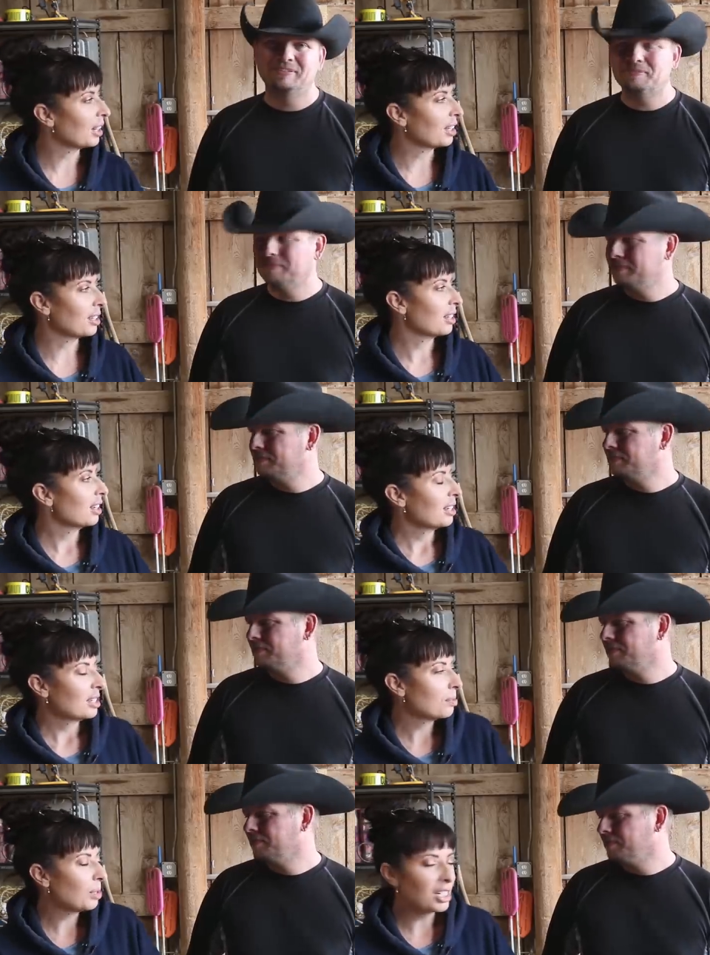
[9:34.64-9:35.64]
Speaker 1: uh,
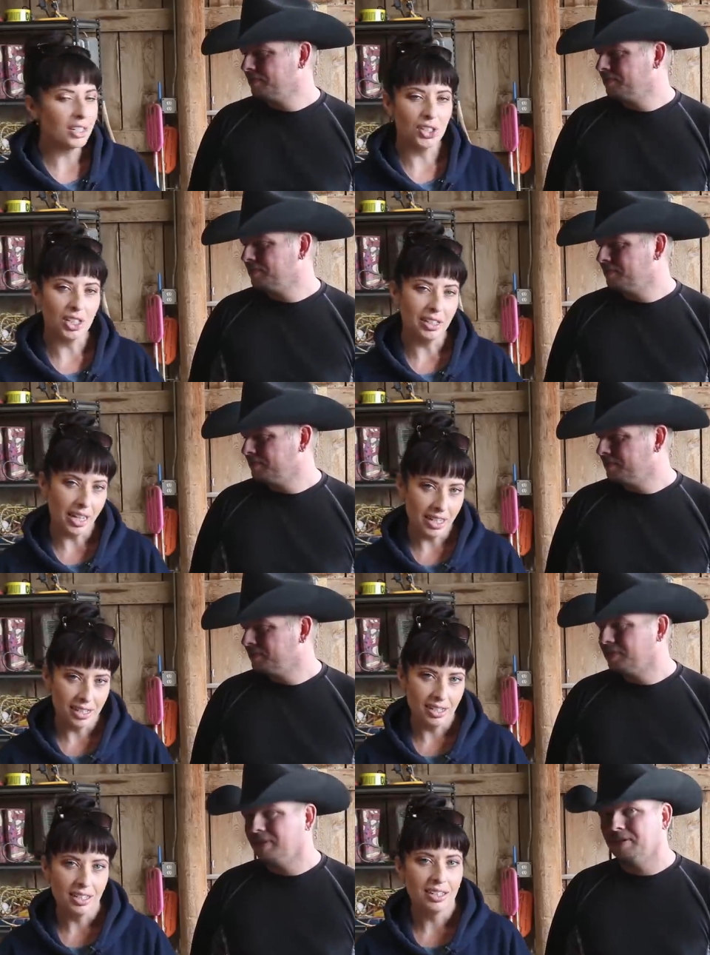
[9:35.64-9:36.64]
spinach and
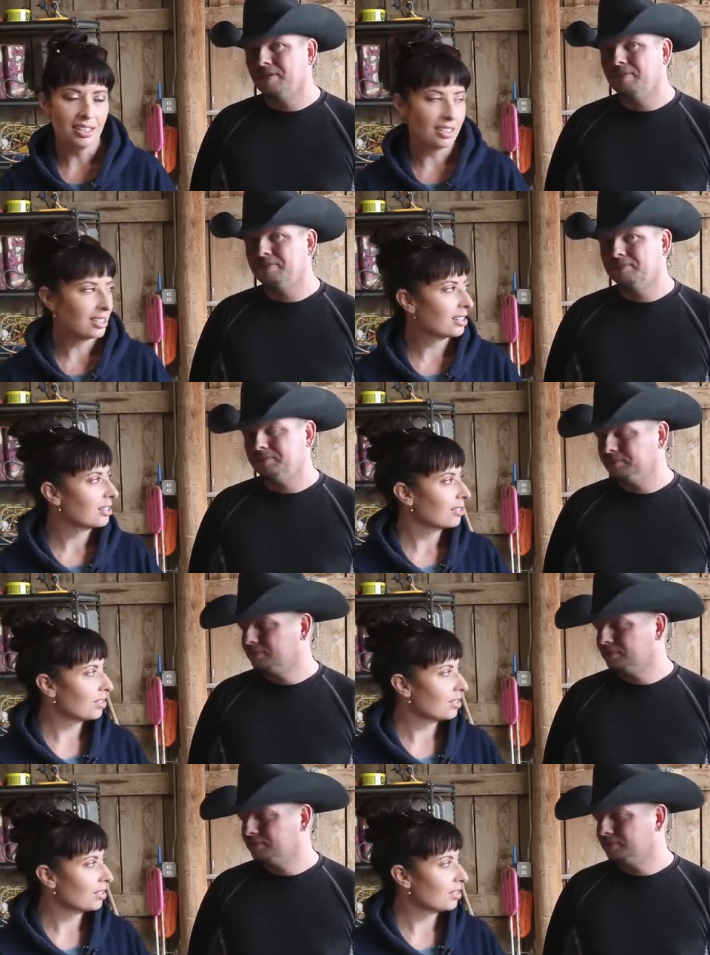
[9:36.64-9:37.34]
lettuces,